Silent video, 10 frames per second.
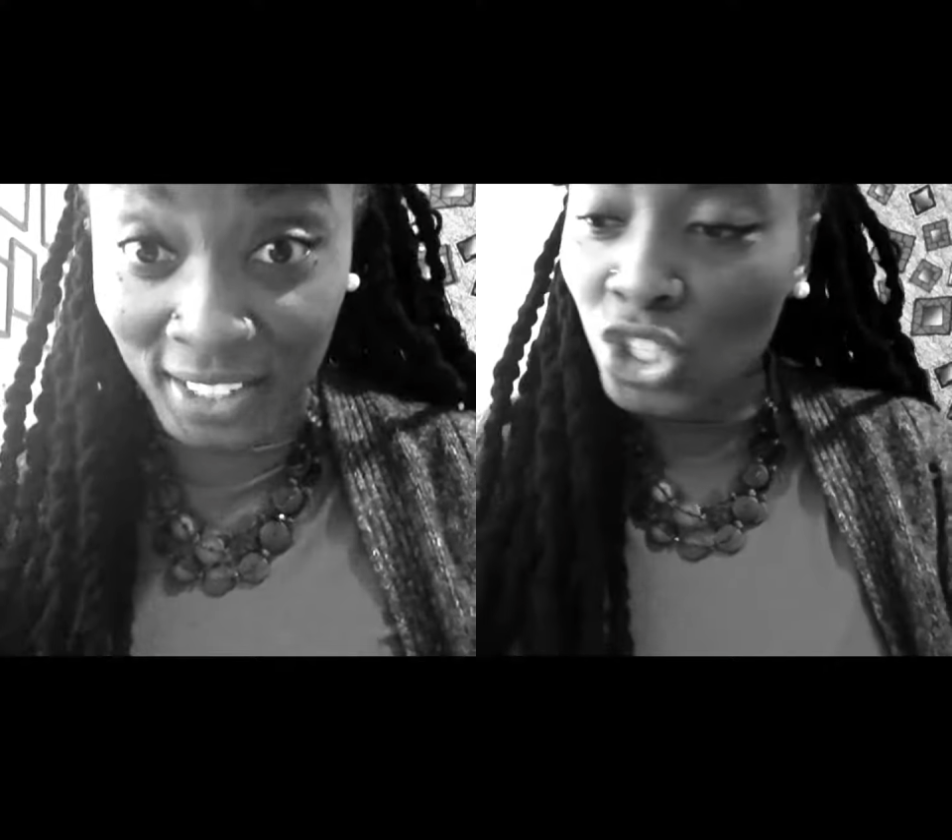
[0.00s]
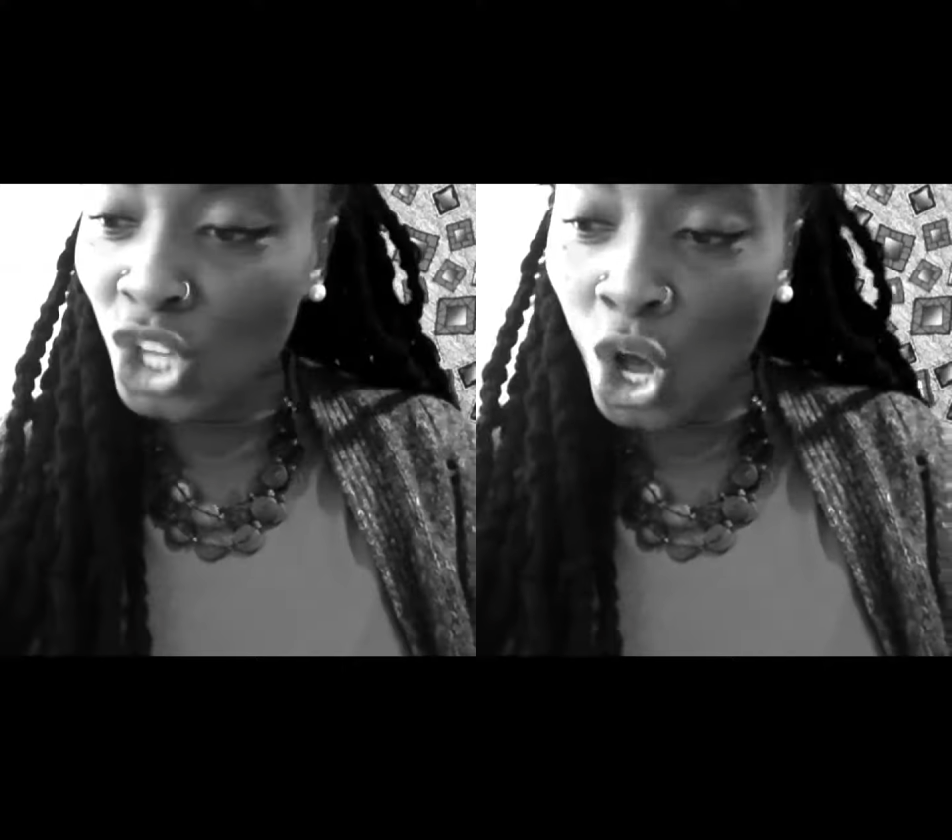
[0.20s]

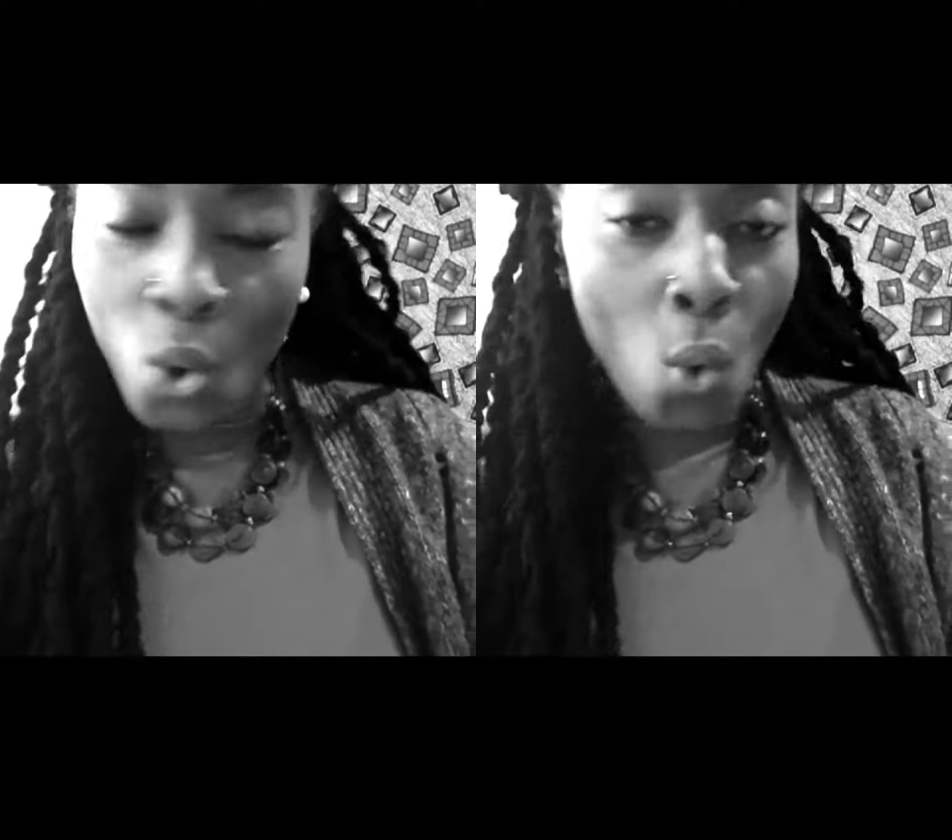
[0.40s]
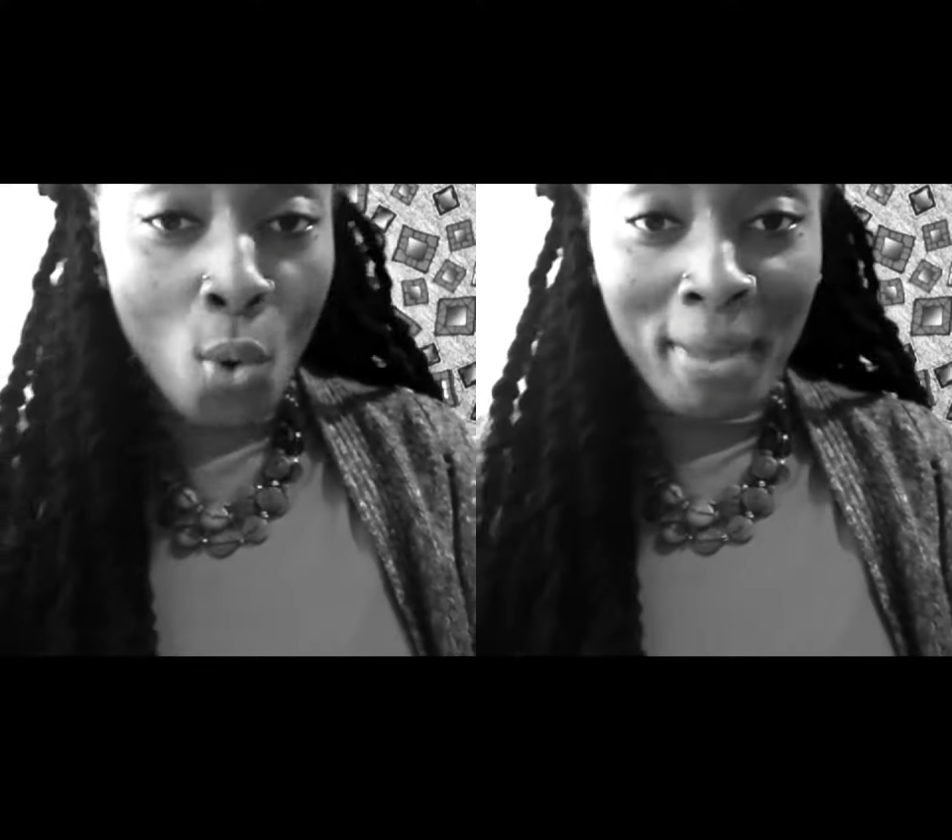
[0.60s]

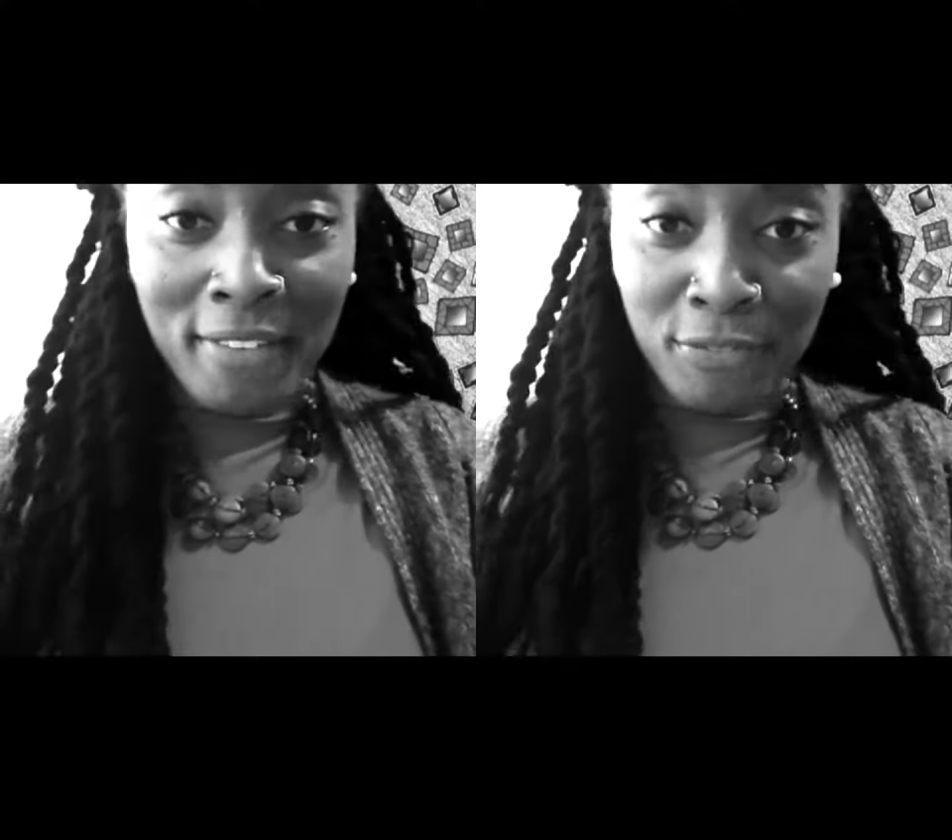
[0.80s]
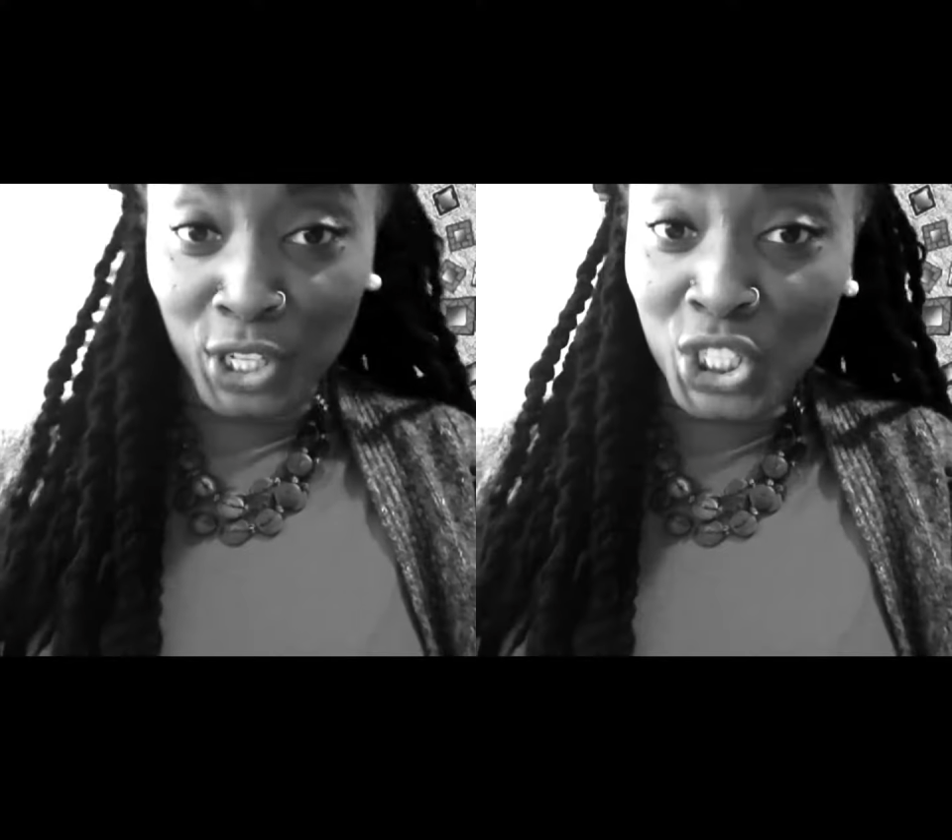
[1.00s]
So on my
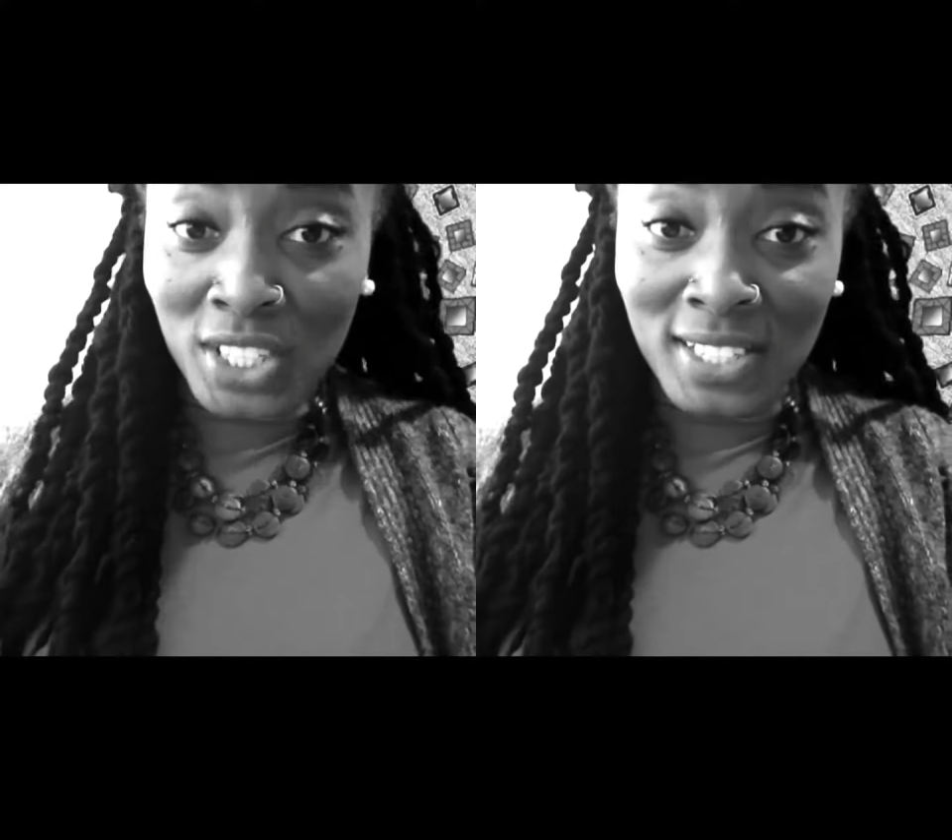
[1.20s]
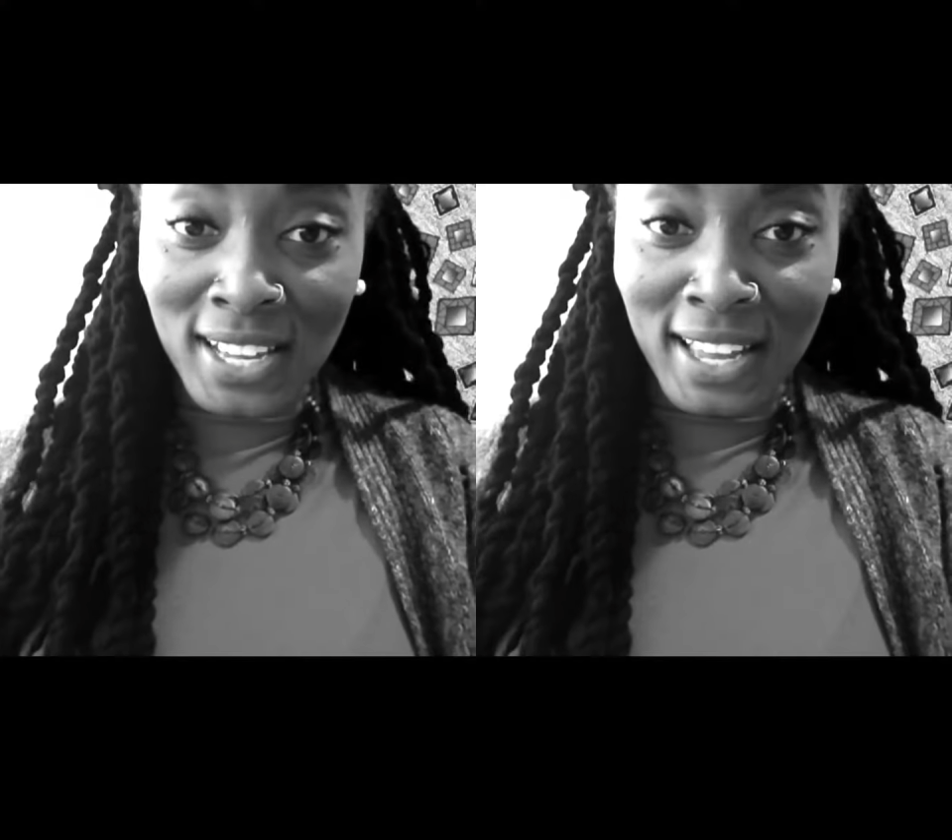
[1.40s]

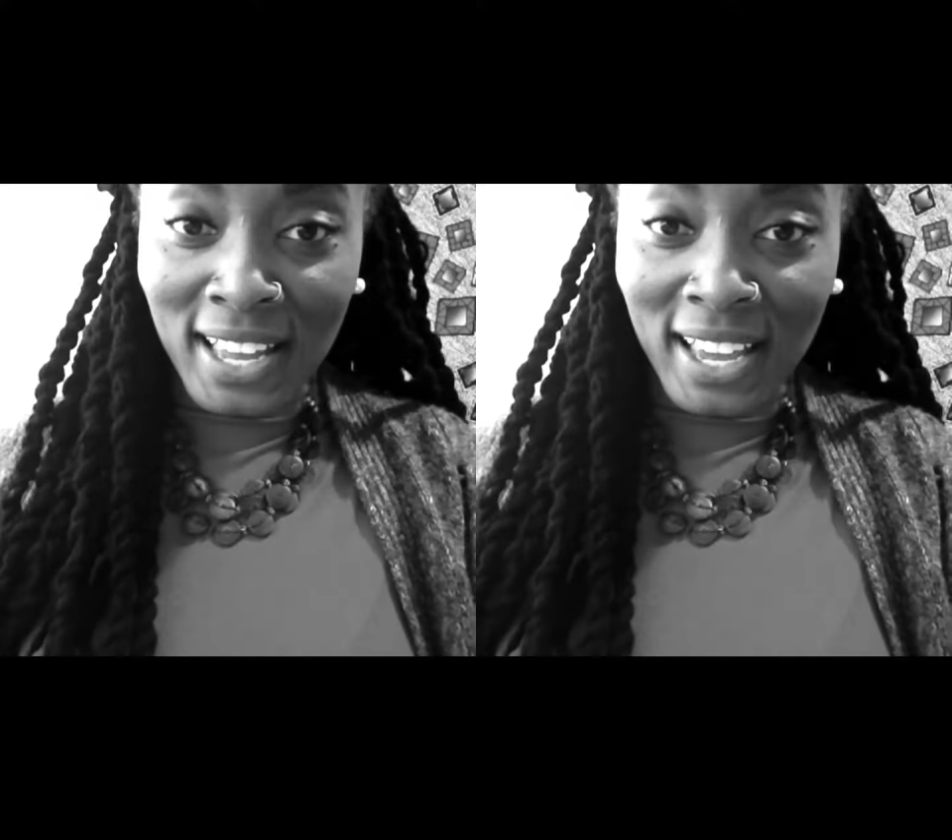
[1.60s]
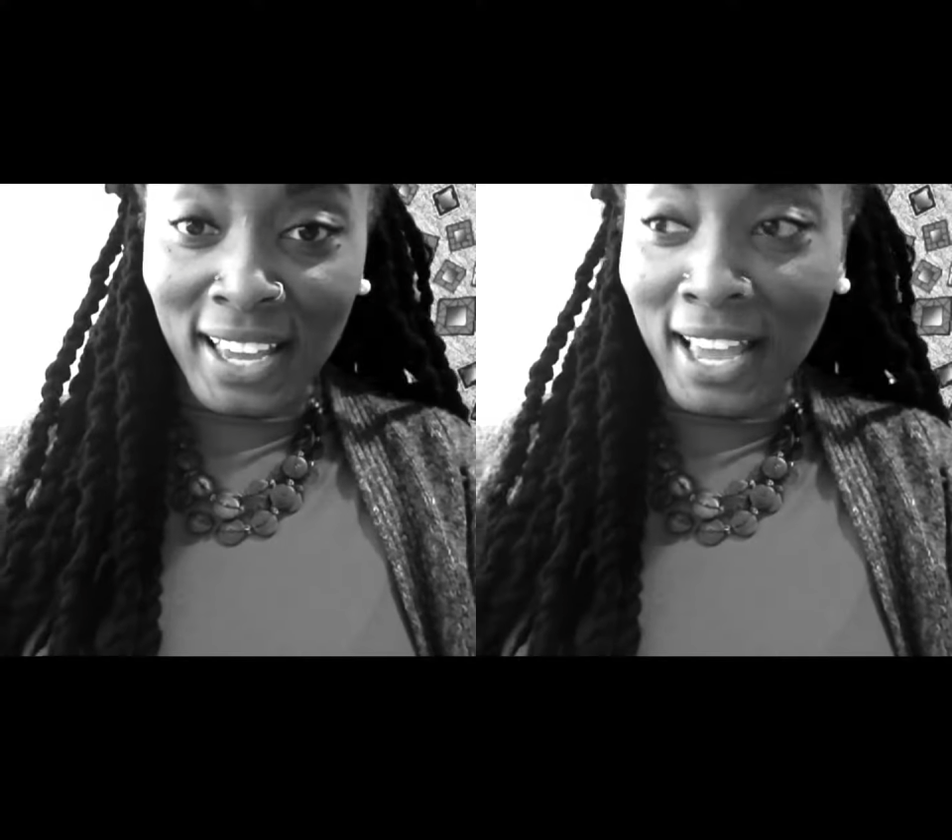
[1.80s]
first
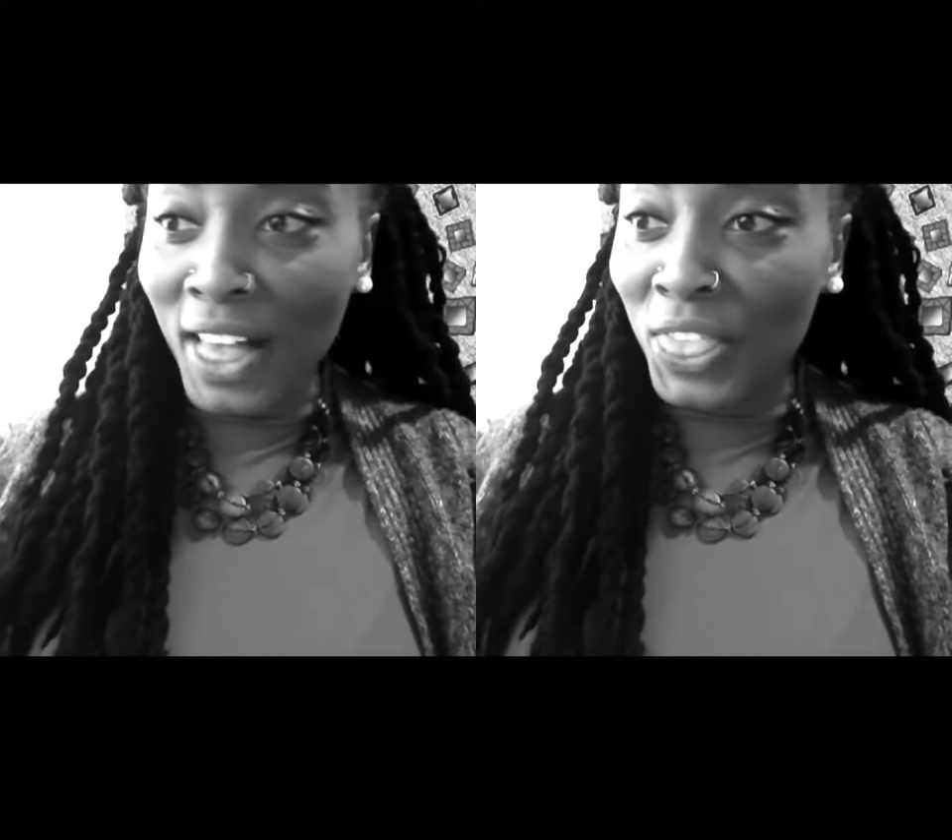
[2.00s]
day,